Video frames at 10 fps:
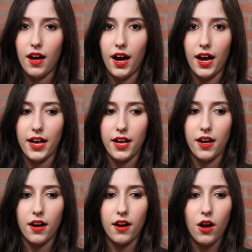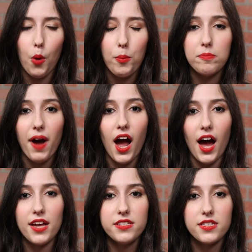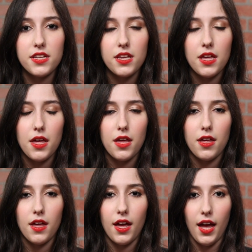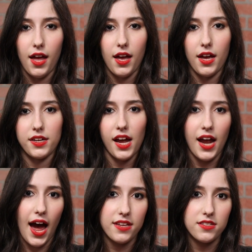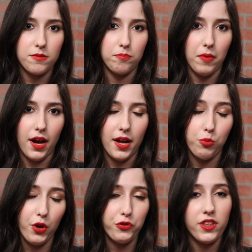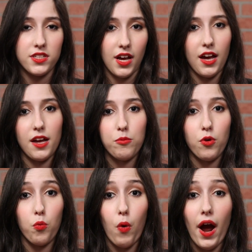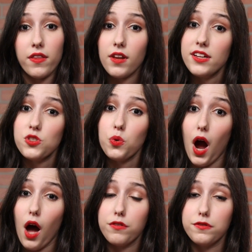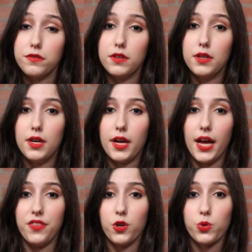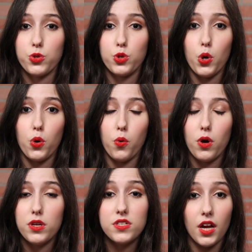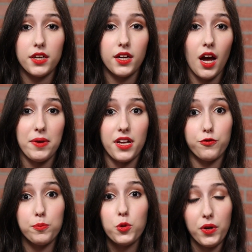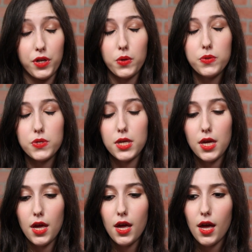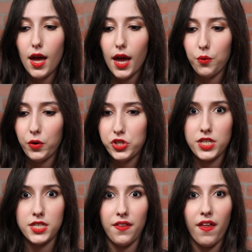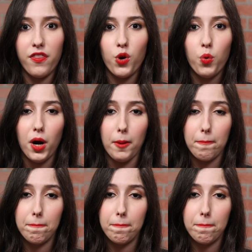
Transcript: I uh, opened my eyes and I asked my boyfriend at the time why the lights were off and there was no sun coming in from the windows, and which he said that there were.